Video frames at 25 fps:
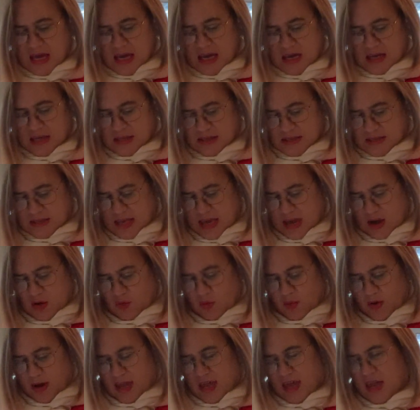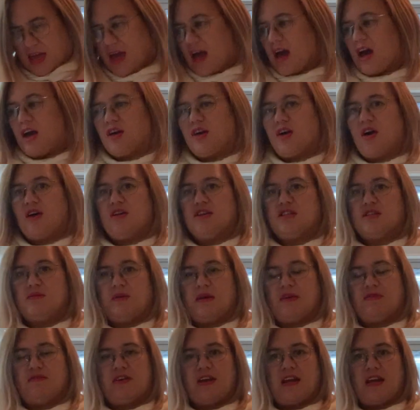is that we are going to
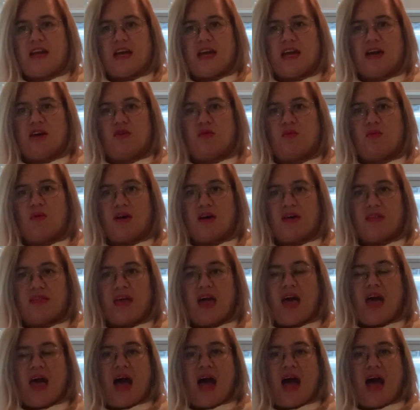be feeding it with